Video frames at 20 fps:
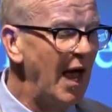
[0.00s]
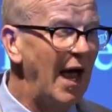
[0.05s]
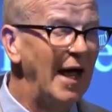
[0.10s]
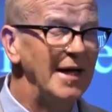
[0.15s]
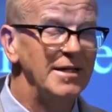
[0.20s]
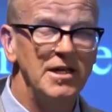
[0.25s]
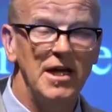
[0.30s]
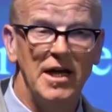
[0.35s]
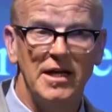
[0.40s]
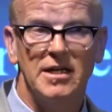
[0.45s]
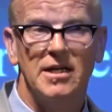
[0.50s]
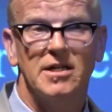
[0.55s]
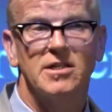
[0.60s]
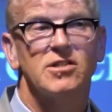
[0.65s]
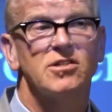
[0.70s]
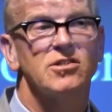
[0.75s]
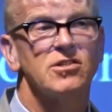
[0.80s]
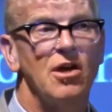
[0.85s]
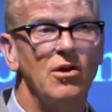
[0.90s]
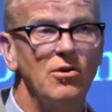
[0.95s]
and yet
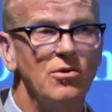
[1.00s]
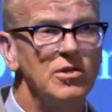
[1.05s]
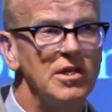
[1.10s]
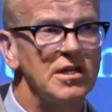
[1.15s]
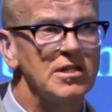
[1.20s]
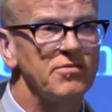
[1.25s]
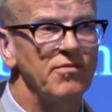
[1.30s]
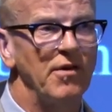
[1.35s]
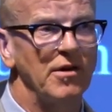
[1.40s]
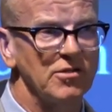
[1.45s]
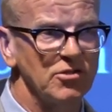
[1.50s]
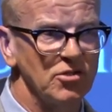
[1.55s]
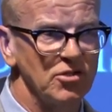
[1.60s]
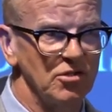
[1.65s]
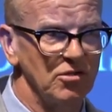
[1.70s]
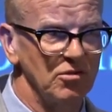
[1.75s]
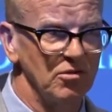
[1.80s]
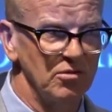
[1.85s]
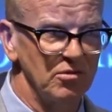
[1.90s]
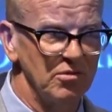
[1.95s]
it's so
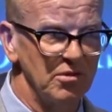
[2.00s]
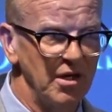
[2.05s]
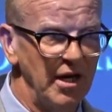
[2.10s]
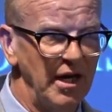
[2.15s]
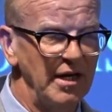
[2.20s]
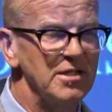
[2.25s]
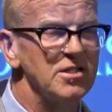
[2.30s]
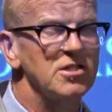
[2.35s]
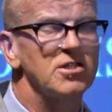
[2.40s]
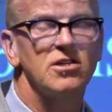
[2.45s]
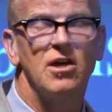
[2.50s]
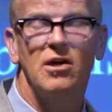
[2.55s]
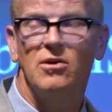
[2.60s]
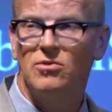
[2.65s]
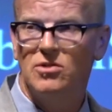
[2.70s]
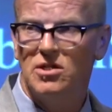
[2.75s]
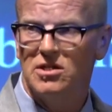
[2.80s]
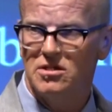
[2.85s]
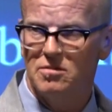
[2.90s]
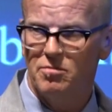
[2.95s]
dysfunctional, it's
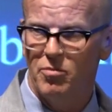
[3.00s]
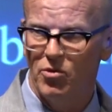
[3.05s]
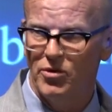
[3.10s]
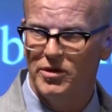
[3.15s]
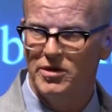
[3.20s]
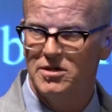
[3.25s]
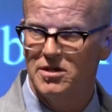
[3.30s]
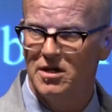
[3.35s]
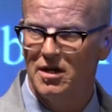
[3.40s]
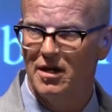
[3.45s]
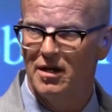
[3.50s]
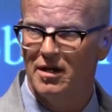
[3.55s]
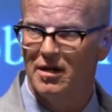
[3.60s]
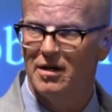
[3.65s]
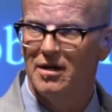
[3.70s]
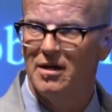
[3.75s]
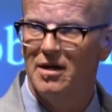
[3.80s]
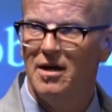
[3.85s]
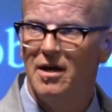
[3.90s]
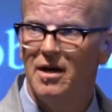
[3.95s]
so
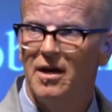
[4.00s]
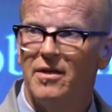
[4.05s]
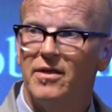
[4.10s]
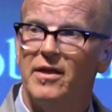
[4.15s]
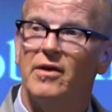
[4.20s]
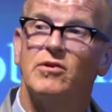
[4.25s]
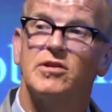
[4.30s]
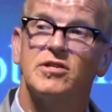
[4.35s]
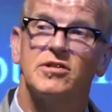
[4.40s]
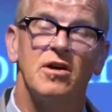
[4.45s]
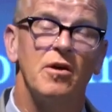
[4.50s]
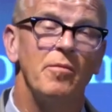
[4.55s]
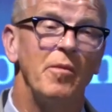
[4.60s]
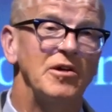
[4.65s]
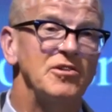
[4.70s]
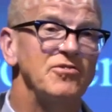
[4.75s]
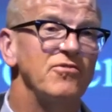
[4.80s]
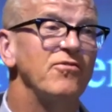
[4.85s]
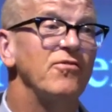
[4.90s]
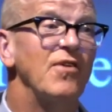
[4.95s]
disappointing, there is so
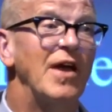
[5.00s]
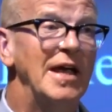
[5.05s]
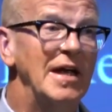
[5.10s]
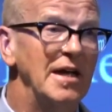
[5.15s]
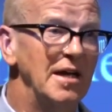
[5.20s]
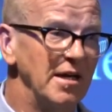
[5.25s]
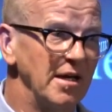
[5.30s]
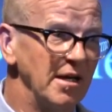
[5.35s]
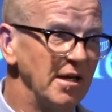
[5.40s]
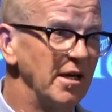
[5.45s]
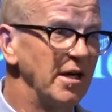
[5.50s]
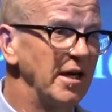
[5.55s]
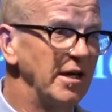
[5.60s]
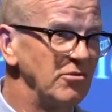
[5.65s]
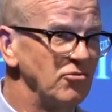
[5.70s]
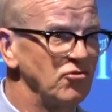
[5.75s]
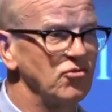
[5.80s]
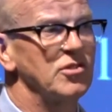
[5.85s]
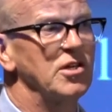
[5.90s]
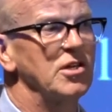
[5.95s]
much failure
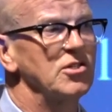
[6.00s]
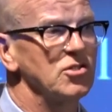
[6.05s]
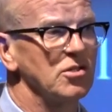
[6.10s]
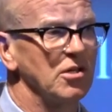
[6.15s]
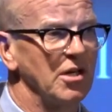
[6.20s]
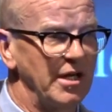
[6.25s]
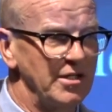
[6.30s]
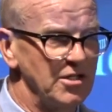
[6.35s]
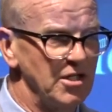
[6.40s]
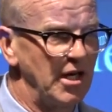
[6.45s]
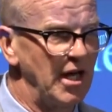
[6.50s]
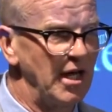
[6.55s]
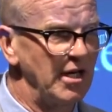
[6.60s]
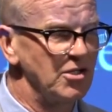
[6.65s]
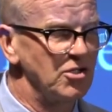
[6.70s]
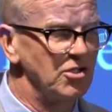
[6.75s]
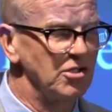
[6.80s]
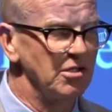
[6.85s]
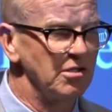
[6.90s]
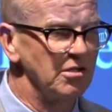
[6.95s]
in traditional
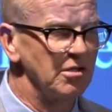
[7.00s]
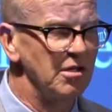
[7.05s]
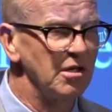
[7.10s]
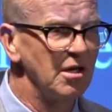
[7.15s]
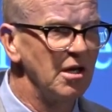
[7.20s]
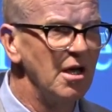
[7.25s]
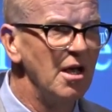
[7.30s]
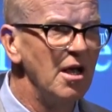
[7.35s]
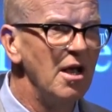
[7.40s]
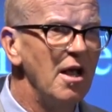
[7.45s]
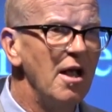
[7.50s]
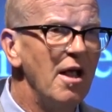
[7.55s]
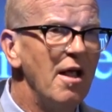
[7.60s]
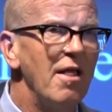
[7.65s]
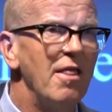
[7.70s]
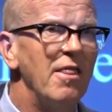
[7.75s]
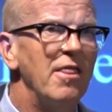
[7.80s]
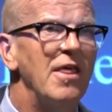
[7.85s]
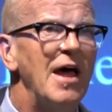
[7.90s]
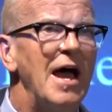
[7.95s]
education
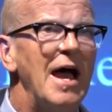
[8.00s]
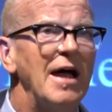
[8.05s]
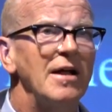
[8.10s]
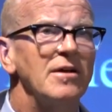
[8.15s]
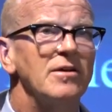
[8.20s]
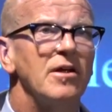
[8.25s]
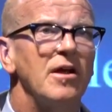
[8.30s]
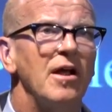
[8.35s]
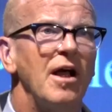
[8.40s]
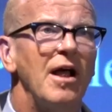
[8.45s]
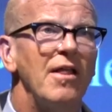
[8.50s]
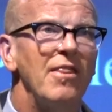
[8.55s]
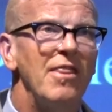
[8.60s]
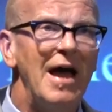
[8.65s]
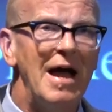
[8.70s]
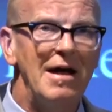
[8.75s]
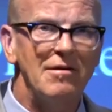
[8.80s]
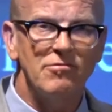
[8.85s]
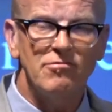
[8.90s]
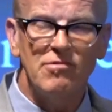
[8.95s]
that
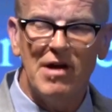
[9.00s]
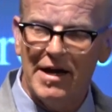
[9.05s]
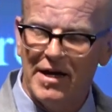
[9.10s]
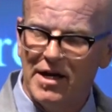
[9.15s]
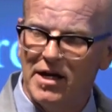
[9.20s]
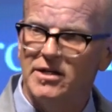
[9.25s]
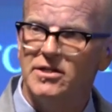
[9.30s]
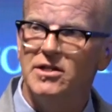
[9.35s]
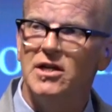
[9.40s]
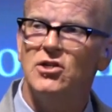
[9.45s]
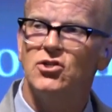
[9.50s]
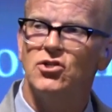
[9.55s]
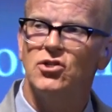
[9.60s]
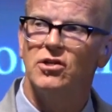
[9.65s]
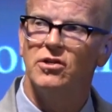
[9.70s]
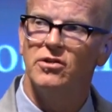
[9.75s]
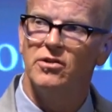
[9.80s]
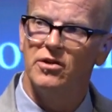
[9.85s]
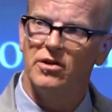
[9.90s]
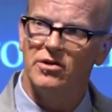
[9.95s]
that
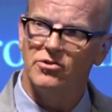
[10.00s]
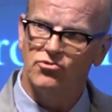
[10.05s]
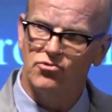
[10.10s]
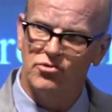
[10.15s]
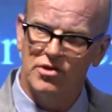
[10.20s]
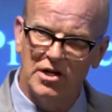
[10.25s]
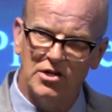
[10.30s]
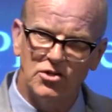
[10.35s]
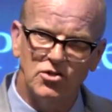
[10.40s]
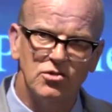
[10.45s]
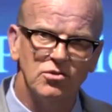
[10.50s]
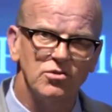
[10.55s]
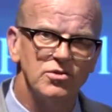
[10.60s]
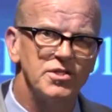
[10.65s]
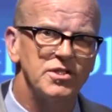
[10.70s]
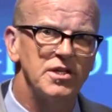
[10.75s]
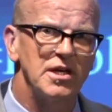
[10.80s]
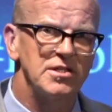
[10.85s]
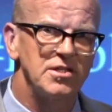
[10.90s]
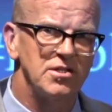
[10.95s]
recognition that traditional
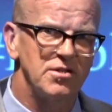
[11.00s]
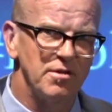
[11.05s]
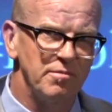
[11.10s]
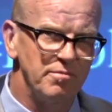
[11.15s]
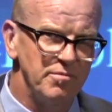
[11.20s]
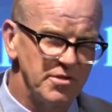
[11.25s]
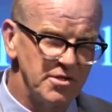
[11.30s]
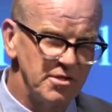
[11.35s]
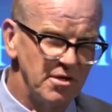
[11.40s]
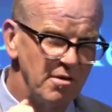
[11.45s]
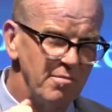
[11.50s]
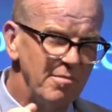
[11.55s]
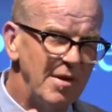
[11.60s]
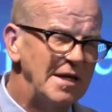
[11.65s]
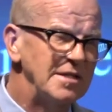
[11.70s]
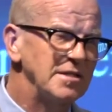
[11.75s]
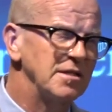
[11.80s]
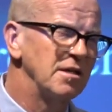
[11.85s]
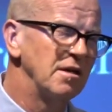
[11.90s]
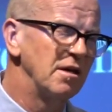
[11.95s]
systems, no
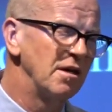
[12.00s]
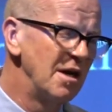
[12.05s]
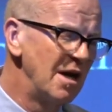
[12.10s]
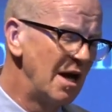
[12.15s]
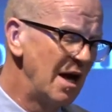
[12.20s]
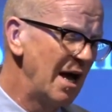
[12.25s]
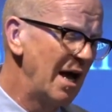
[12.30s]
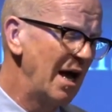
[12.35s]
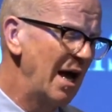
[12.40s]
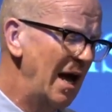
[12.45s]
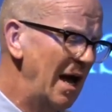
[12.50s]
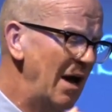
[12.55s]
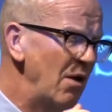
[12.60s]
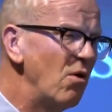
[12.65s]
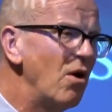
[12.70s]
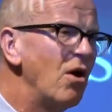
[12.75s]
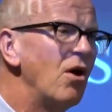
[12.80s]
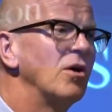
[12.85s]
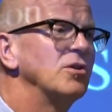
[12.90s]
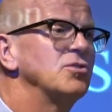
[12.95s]
matter
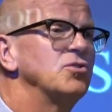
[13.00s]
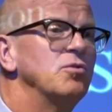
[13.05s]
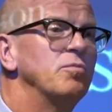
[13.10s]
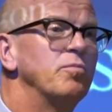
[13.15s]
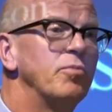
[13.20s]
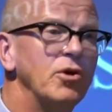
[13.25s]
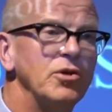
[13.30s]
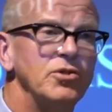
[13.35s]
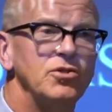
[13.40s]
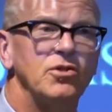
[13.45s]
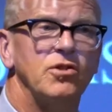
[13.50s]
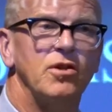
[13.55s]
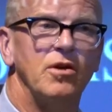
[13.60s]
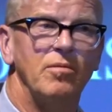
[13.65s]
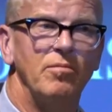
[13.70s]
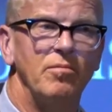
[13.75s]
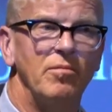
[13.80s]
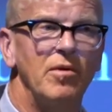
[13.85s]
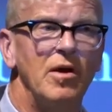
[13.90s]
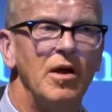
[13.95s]
how hard you push
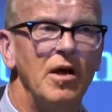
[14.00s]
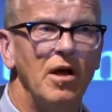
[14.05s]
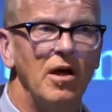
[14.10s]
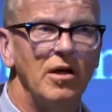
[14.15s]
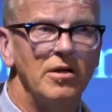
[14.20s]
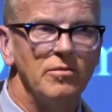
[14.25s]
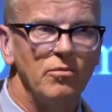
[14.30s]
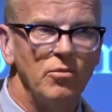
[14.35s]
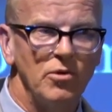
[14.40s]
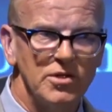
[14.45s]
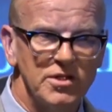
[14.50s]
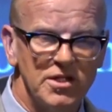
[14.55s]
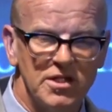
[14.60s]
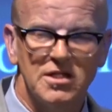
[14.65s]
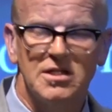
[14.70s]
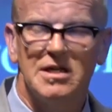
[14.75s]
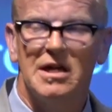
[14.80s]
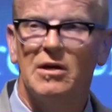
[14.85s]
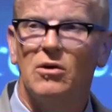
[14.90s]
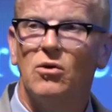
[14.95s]
them, will
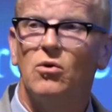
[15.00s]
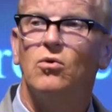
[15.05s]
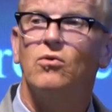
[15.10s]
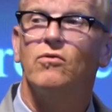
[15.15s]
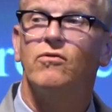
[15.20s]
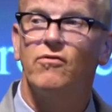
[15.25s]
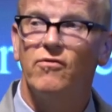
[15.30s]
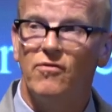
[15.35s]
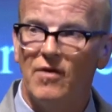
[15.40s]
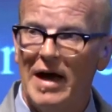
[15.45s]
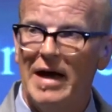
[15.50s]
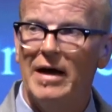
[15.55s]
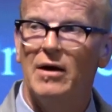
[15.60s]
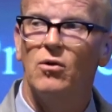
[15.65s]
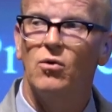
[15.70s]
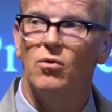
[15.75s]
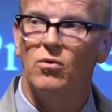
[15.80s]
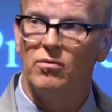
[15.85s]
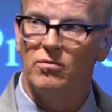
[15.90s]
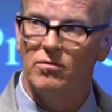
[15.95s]
still
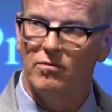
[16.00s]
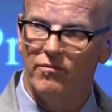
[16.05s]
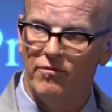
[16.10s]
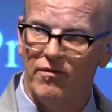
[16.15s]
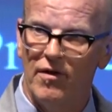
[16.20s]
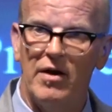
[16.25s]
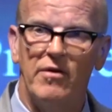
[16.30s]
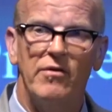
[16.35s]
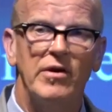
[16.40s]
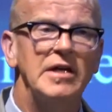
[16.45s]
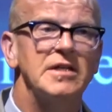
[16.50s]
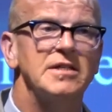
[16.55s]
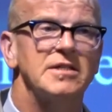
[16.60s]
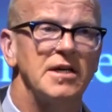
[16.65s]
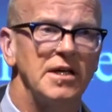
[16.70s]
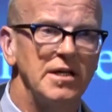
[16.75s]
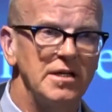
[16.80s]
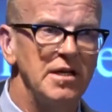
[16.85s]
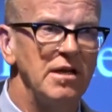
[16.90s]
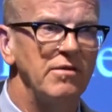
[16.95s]
fail very
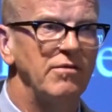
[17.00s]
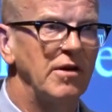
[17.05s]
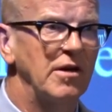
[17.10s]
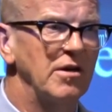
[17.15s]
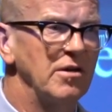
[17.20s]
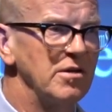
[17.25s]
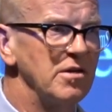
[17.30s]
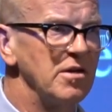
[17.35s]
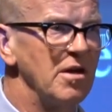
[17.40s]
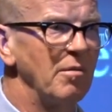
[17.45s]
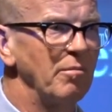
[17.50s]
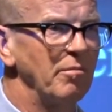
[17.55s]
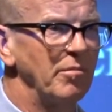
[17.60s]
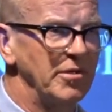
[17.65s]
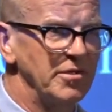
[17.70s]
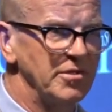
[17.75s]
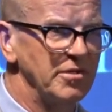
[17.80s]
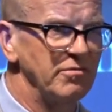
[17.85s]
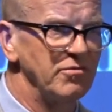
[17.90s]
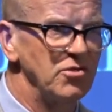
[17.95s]
significant
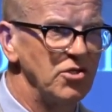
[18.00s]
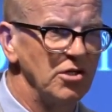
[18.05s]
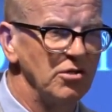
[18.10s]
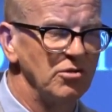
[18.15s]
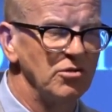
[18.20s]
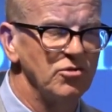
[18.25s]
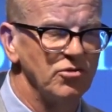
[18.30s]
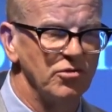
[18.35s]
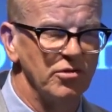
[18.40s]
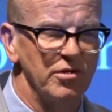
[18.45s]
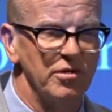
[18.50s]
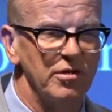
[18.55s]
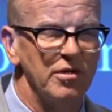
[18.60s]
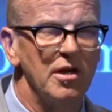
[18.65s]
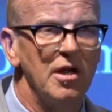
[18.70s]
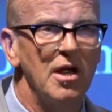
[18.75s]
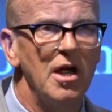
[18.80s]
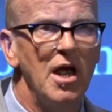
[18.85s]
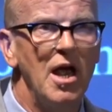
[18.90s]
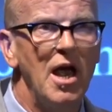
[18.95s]
numbers of children
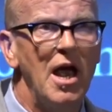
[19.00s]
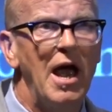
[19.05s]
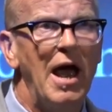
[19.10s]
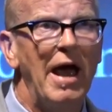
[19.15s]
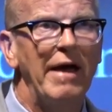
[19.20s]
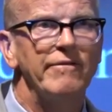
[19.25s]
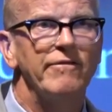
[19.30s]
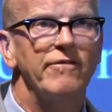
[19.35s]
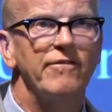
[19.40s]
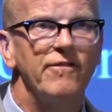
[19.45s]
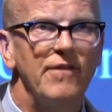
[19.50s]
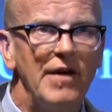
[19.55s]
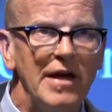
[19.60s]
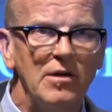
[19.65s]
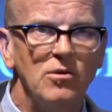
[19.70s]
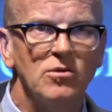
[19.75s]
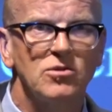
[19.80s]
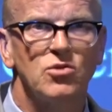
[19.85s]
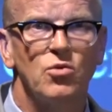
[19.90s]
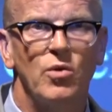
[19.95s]
and
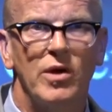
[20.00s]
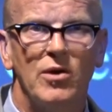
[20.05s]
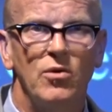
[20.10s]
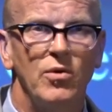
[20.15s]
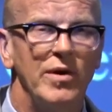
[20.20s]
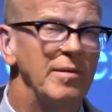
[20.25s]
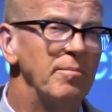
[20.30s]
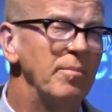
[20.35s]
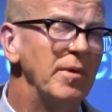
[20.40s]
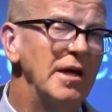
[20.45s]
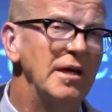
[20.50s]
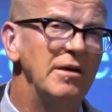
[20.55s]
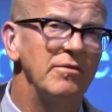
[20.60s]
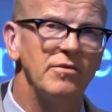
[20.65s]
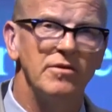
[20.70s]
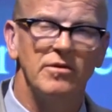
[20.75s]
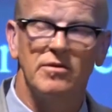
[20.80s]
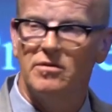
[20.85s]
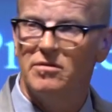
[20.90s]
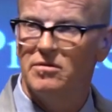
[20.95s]
fail to equip
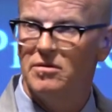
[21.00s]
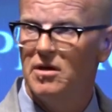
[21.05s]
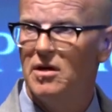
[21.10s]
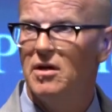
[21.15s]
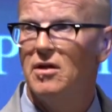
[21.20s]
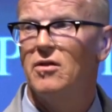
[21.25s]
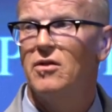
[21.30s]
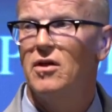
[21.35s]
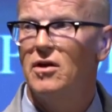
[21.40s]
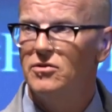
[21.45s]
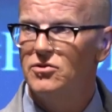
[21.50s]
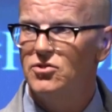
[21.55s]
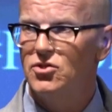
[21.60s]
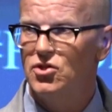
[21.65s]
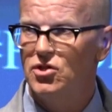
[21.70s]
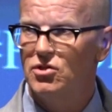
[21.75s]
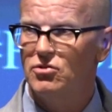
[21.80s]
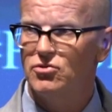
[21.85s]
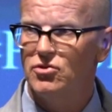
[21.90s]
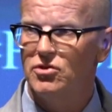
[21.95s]
even those
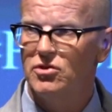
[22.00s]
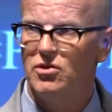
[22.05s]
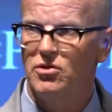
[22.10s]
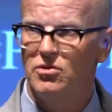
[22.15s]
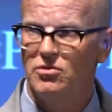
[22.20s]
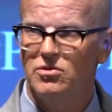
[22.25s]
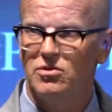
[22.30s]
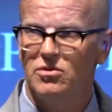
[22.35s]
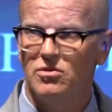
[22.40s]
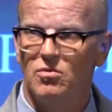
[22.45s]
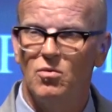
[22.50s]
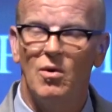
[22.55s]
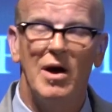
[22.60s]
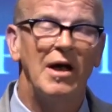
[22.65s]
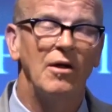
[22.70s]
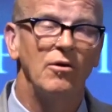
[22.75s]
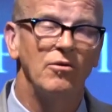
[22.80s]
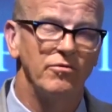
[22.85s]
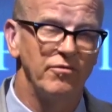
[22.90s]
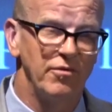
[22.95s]
children who do
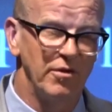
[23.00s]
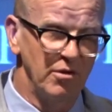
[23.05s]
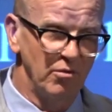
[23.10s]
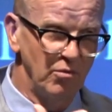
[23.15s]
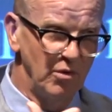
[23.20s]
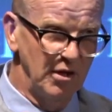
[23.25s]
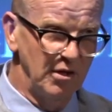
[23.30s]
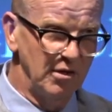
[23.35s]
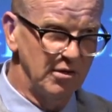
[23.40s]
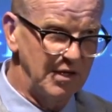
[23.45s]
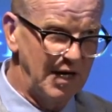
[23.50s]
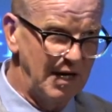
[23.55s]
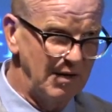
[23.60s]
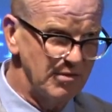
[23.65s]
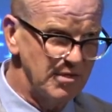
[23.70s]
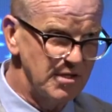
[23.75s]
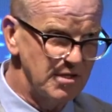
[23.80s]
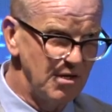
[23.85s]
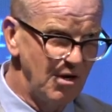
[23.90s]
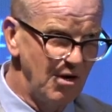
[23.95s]
well for the world
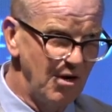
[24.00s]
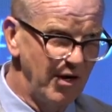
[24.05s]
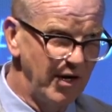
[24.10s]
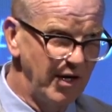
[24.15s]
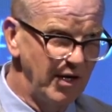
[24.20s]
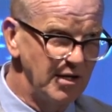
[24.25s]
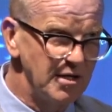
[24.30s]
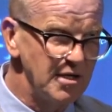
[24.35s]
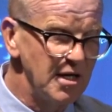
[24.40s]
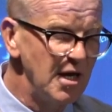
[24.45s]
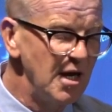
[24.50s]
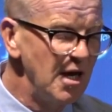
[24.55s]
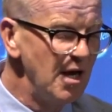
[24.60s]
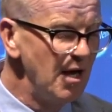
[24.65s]
outside